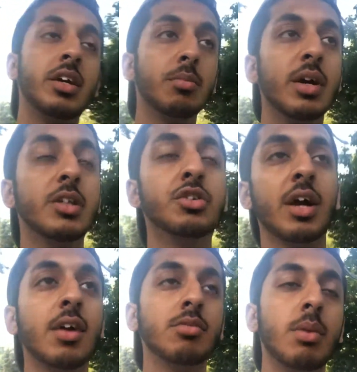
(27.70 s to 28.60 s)
in my
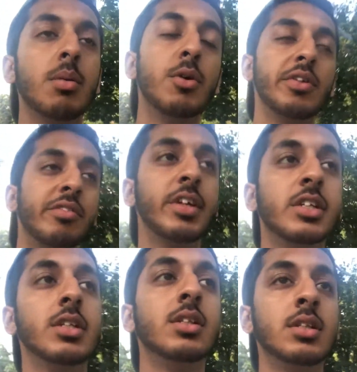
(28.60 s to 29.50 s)
drive and my
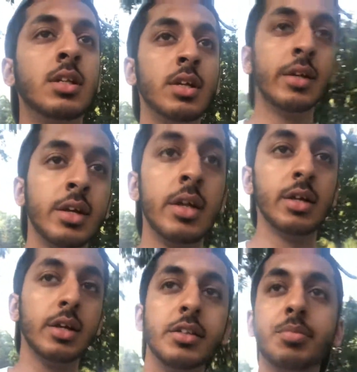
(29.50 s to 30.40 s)
motivation, it's